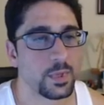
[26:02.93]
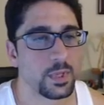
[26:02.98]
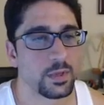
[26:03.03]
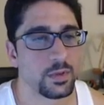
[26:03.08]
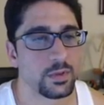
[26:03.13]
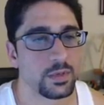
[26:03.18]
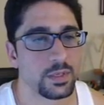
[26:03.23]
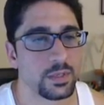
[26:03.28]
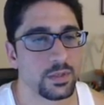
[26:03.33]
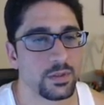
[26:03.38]

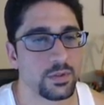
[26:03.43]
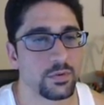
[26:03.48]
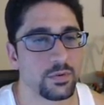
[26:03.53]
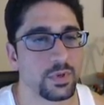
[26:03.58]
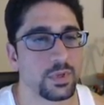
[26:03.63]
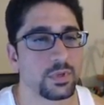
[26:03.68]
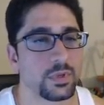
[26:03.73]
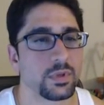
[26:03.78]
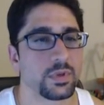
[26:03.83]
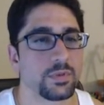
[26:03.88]
You did three.
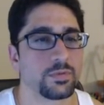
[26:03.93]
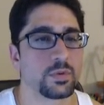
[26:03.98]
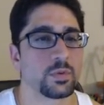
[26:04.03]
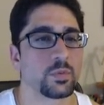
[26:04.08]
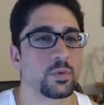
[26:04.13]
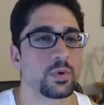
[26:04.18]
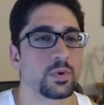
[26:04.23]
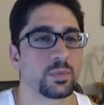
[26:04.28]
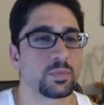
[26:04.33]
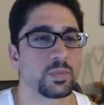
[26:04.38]
You have two
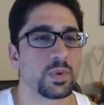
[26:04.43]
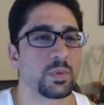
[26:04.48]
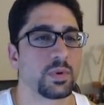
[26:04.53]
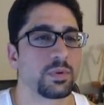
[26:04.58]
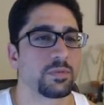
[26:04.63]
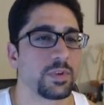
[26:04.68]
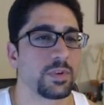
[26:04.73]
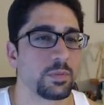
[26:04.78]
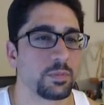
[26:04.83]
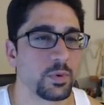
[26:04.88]
more people to
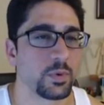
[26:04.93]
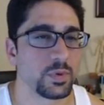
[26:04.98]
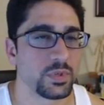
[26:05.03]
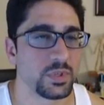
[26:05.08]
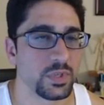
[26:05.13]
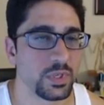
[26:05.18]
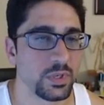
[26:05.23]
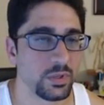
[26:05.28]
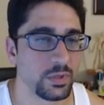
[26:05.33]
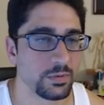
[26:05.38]
fight, but we
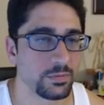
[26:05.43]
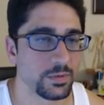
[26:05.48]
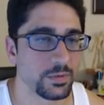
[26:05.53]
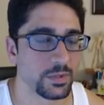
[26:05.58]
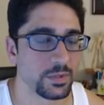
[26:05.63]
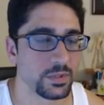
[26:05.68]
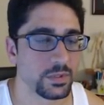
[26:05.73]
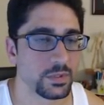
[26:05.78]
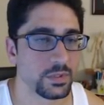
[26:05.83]
should heal it first.